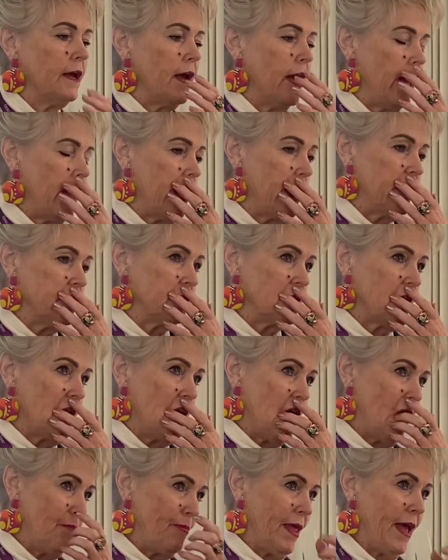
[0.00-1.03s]
And
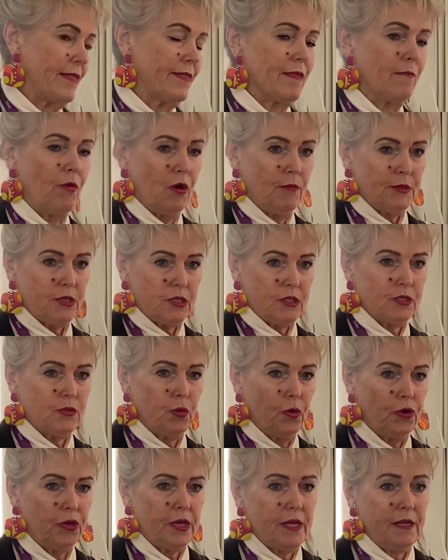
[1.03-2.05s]
at the moment it's
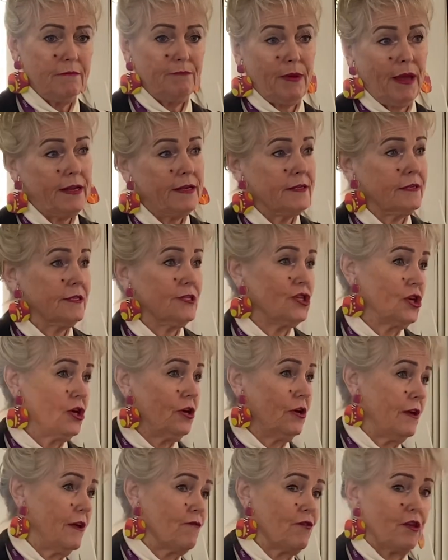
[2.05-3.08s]
working, but
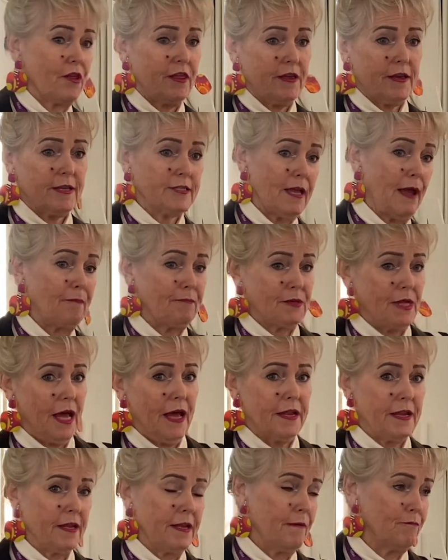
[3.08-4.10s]
everything's up,
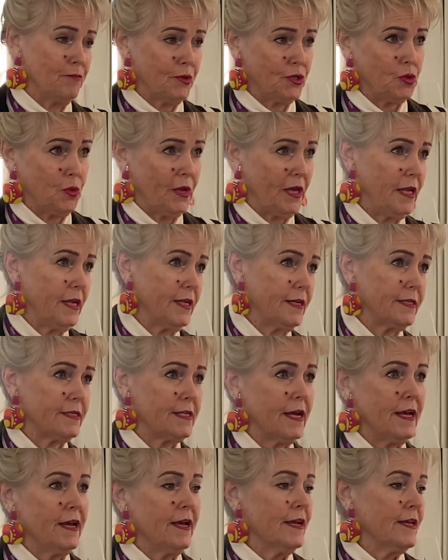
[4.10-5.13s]
down and in between, and
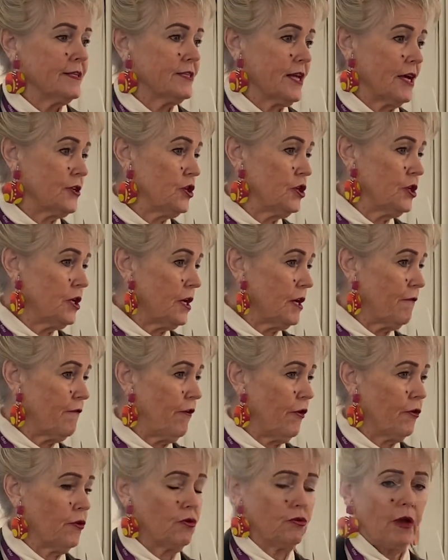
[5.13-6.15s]
suddenly you get a
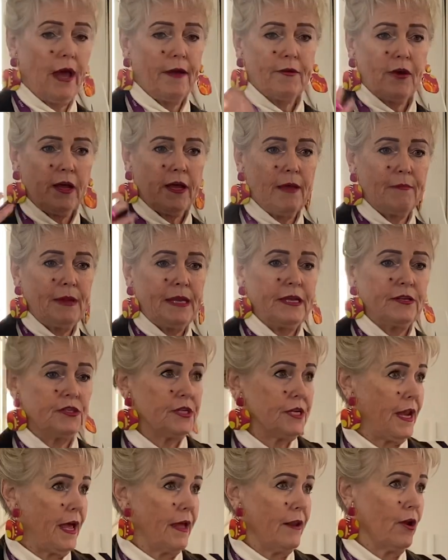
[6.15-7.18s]
phone call, no, I'm not coming in
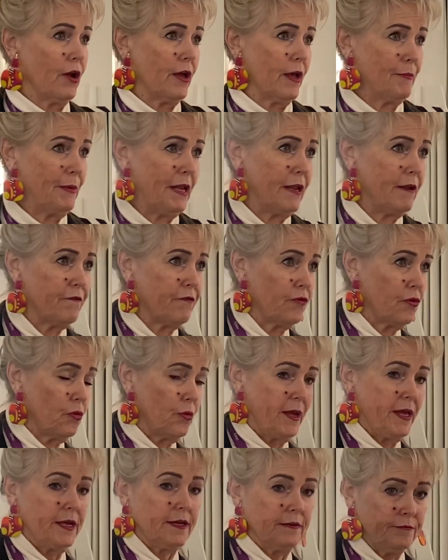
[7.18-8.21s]
today, I'm not coming in for a
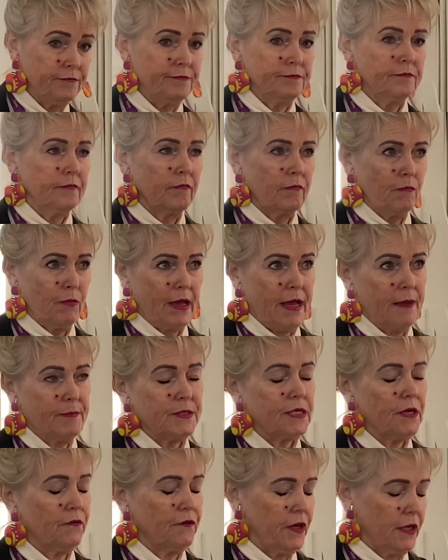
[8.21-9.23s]
week. Becomes
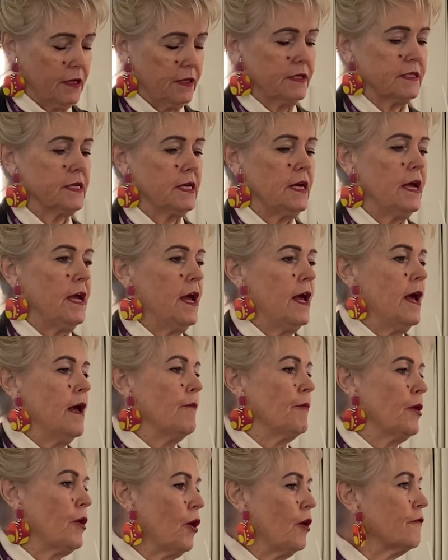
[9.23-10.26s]
difficult.
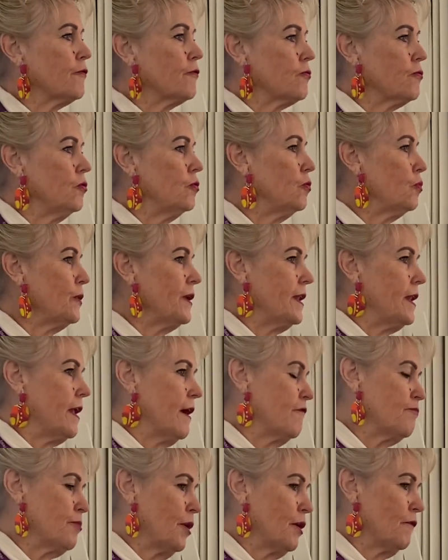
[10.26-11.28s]
But overall, we
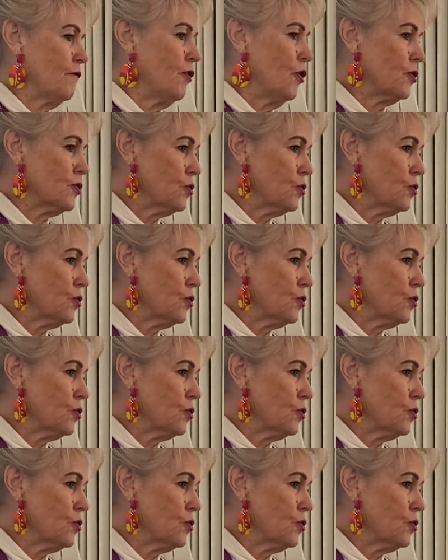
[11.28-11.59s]
love Boulevard